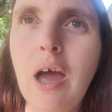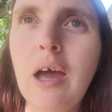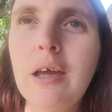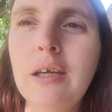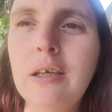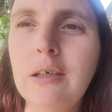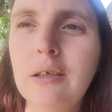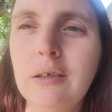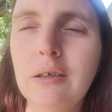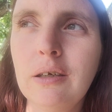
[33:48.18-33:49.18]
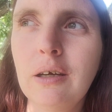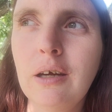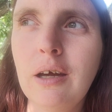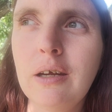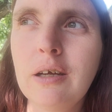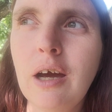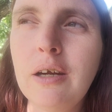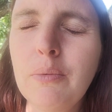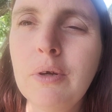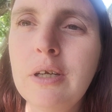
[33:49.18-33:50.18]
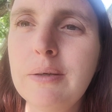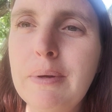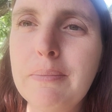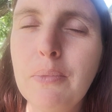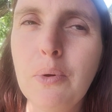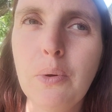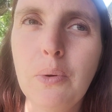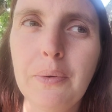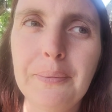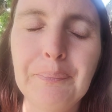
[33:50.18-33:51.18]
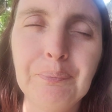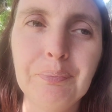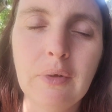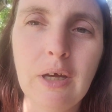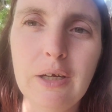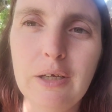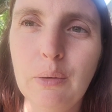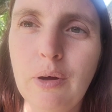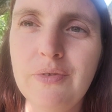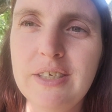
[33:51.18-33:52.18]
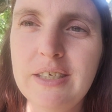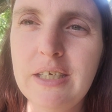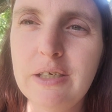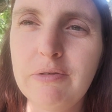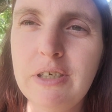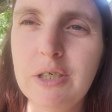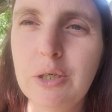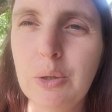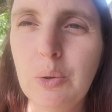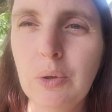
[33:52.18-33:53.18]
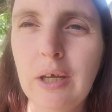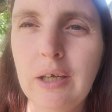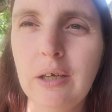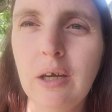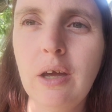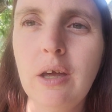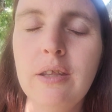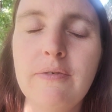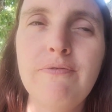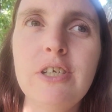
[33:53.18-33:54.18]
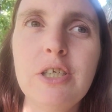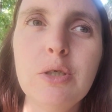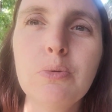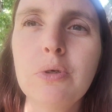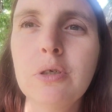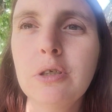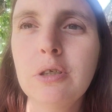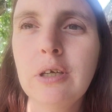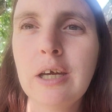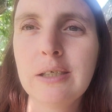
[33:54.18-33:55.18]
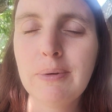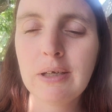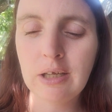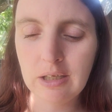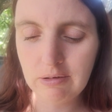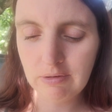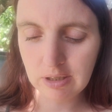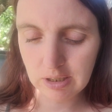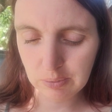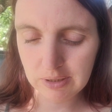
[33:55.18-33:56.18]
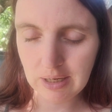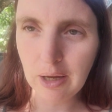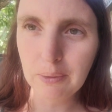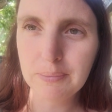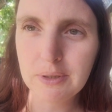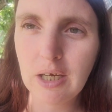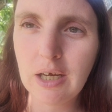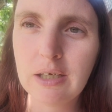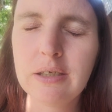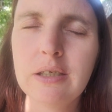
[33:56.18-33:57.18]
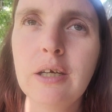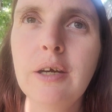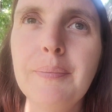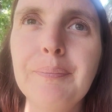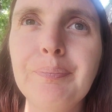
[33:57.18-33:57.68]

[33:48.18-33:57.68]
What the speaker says: I'd kind of wanted a bit more, I don't know, of the scenery too, like the visual aspect. Like, they're in the Swiss Alps, and